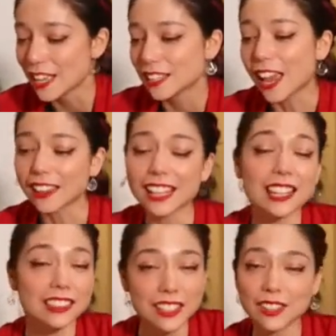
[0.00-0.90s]
Yeah,
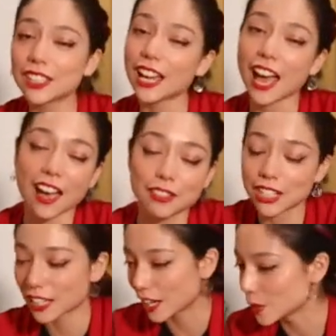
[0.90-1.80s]
like literally
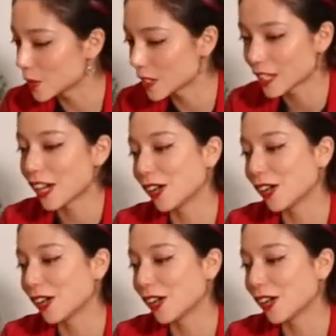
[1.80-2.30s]
everything counts.